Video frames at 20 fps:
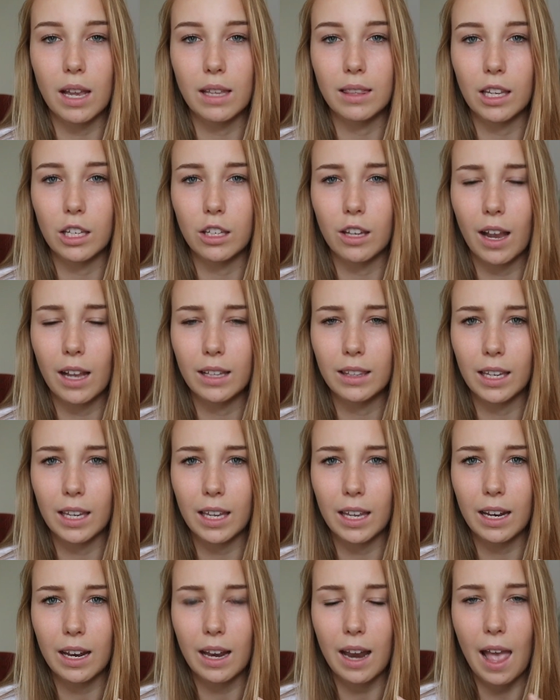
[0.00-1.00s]
and then you had
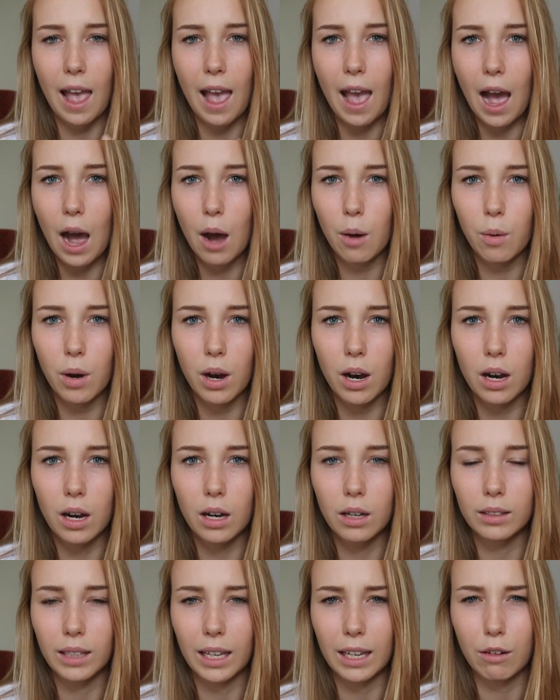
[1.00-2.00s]
like an
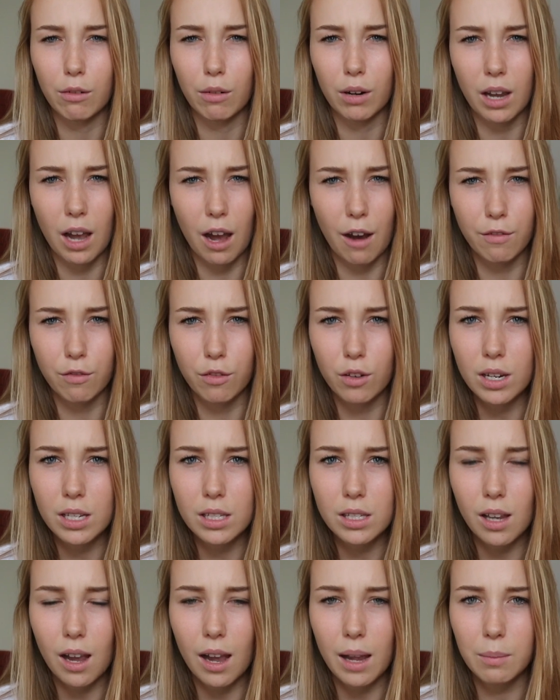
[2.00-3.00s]
hour like recovery
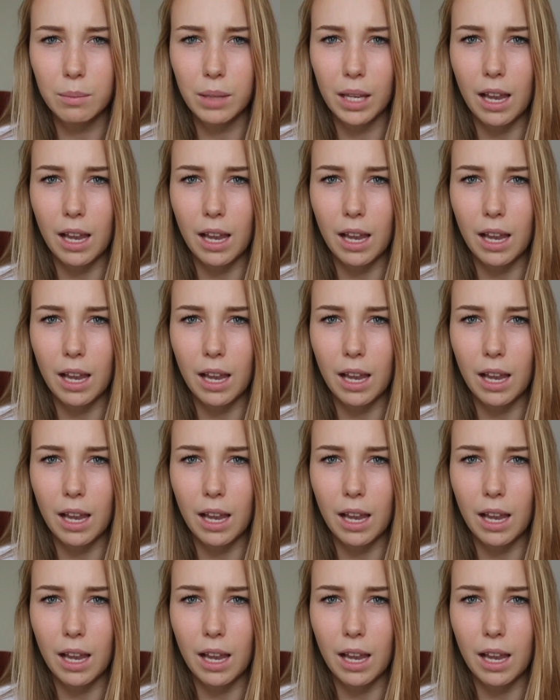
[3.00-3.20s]
time.